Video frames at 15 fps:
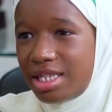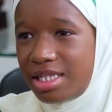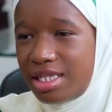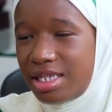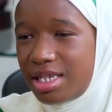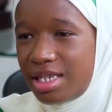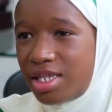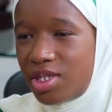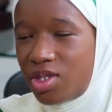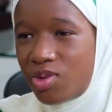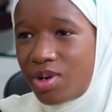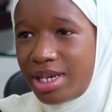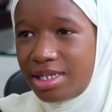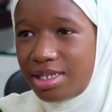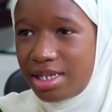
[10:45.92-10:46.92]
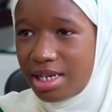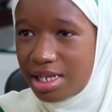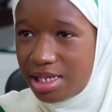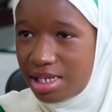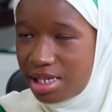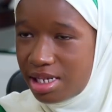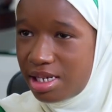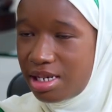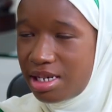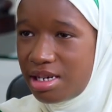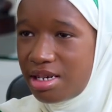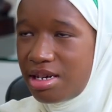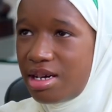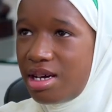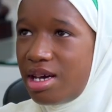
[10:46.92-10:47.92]
the teeth twice daily,
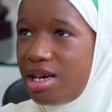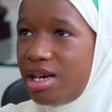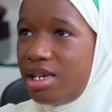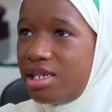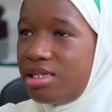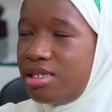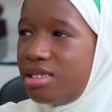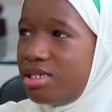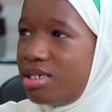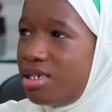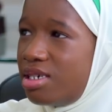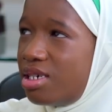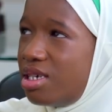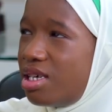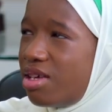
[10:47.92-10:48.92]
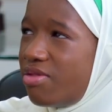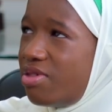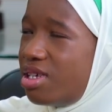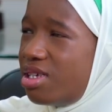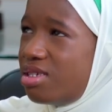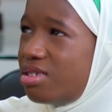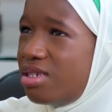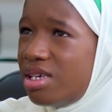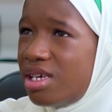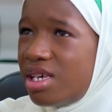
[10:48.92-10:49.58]
and even